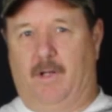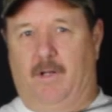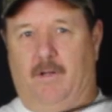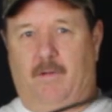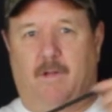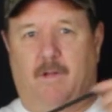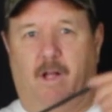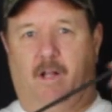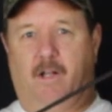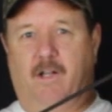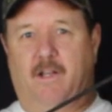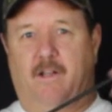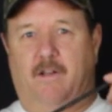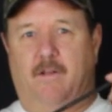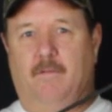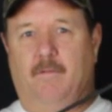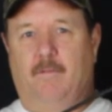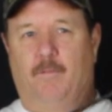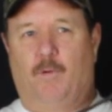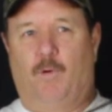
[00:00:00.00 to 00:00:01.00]
a lot
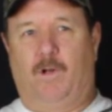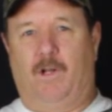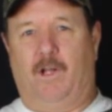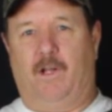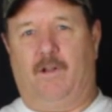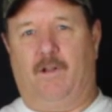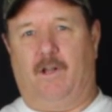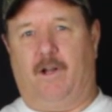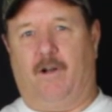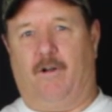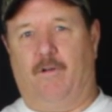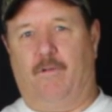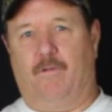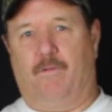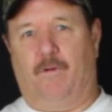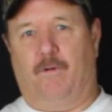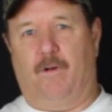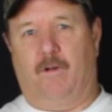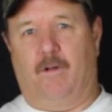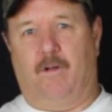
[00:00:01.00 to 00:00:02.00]
more lethal arrow
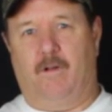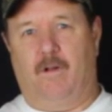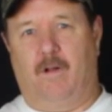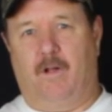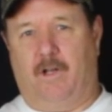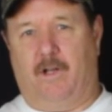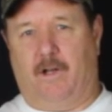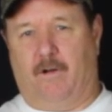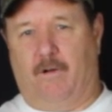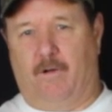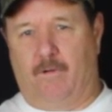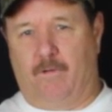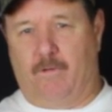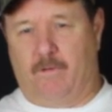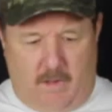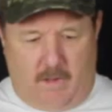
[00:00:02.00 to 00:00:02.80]
for a hunting arrow.